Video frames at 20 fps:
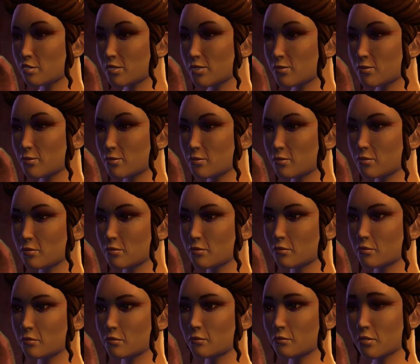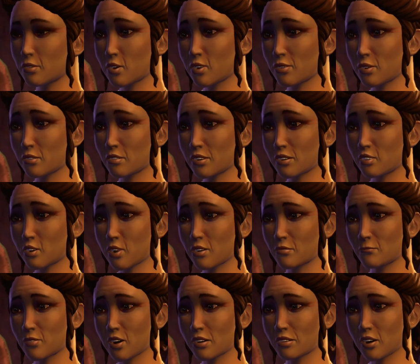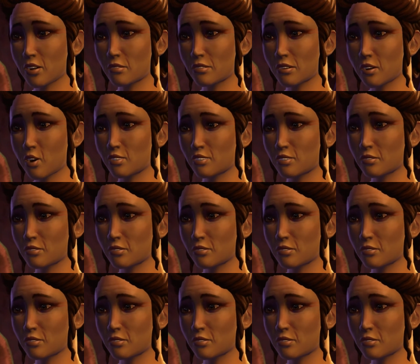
anytime soon, so. Uh,